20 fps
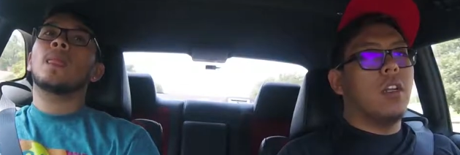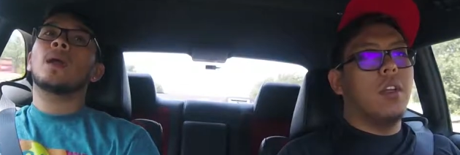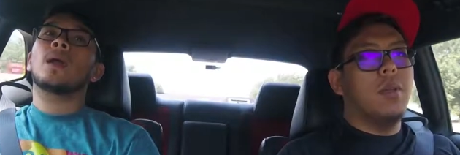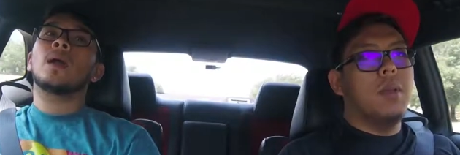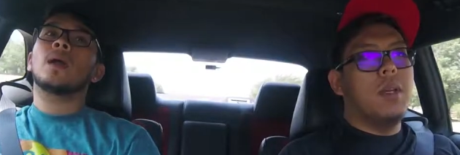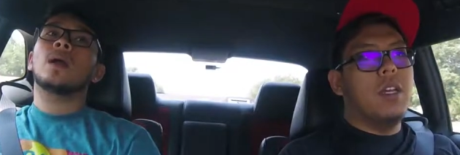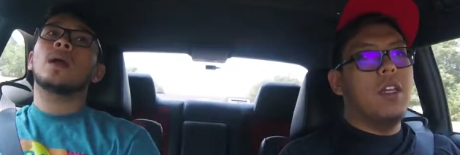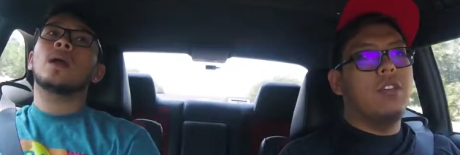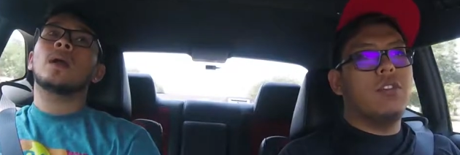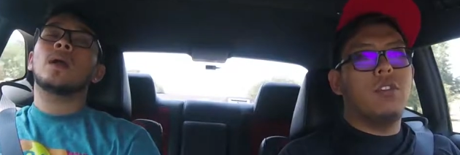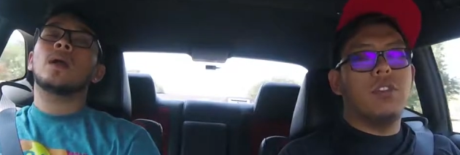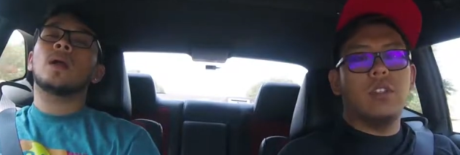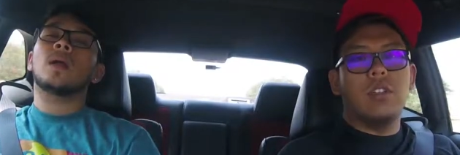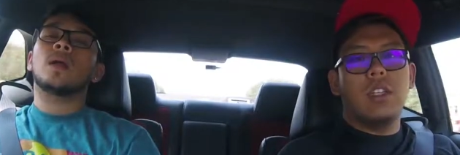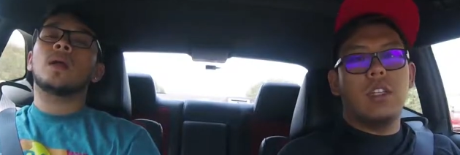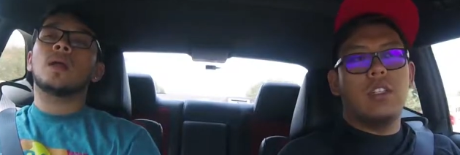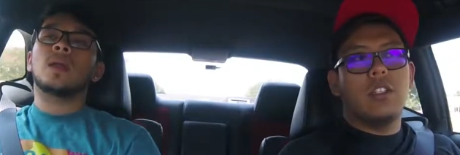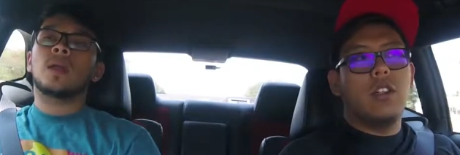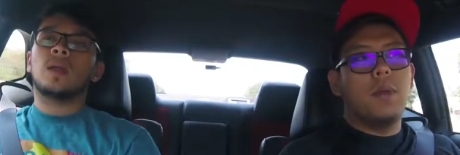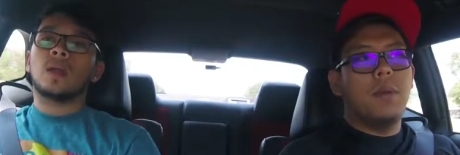Speaker 1: it's gonna be
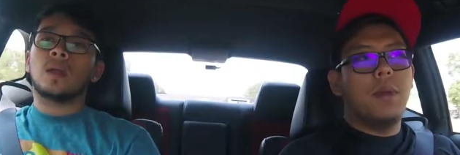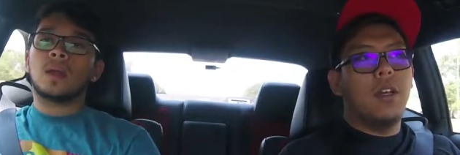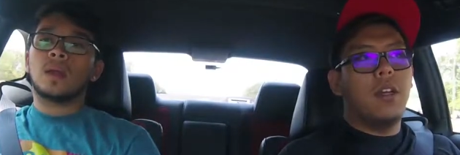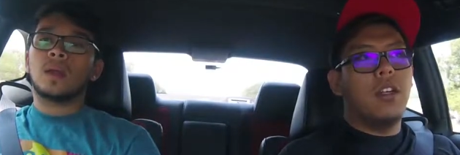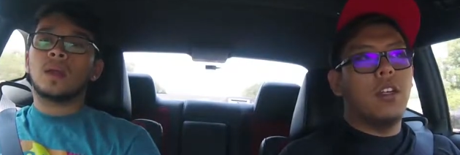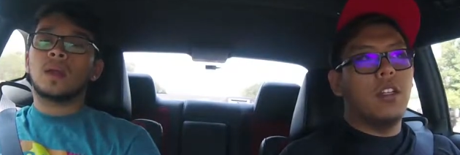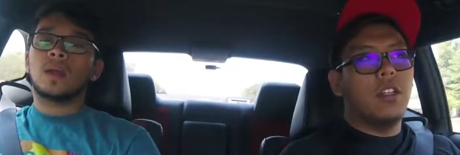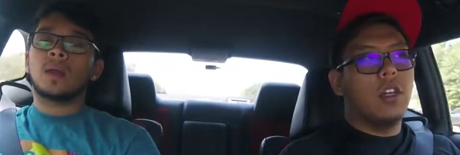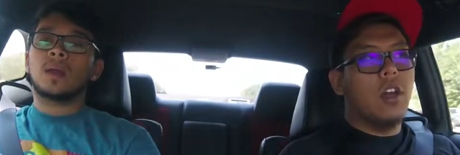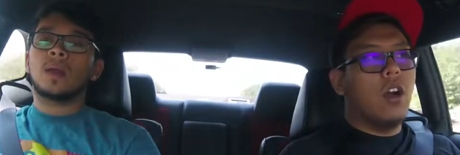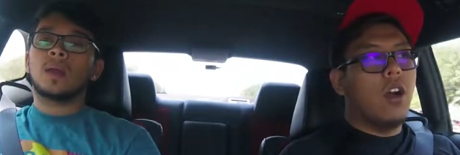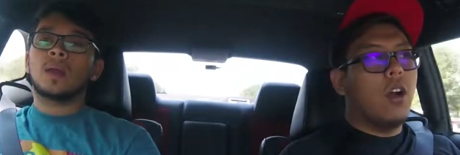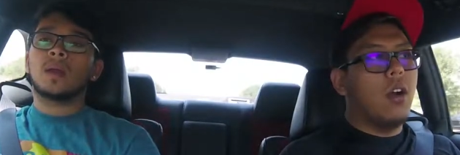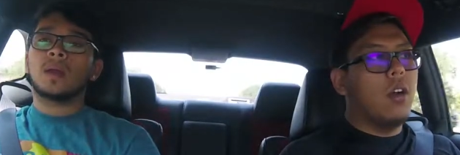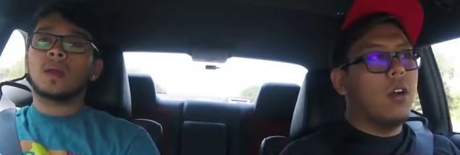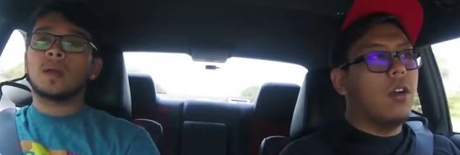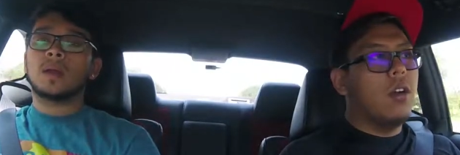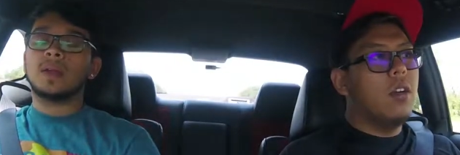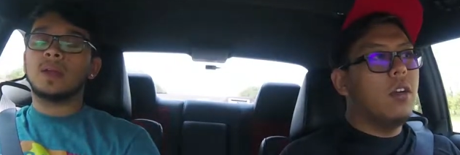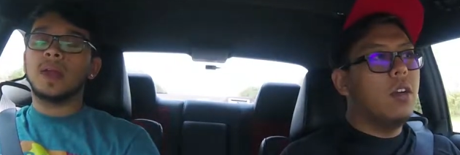interesting. It's gonna be a good
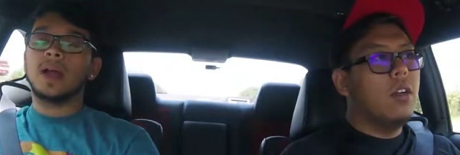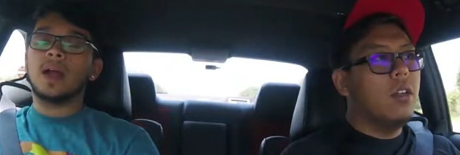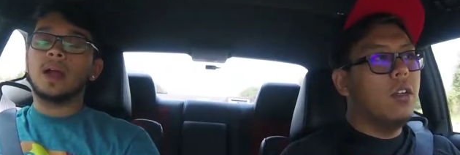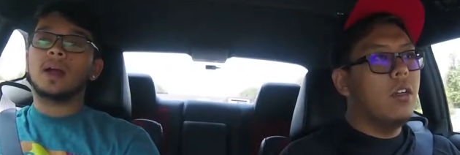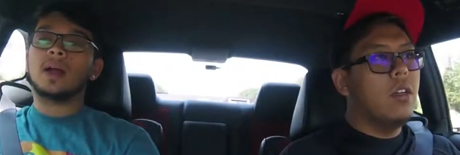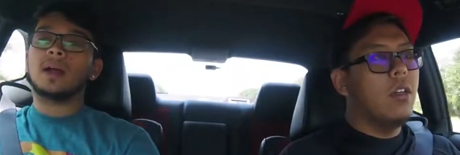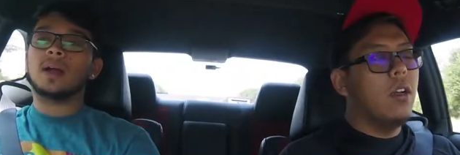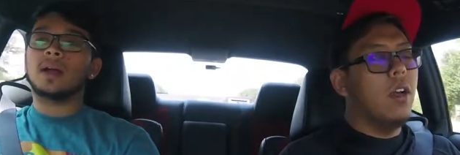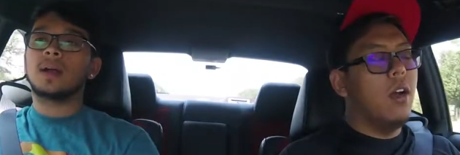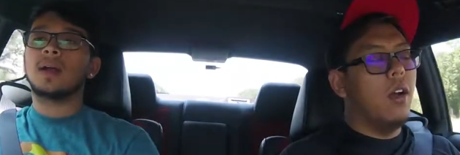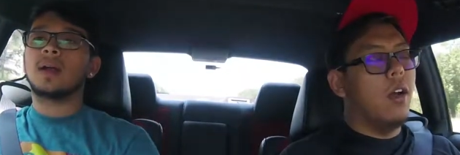car. Yeah.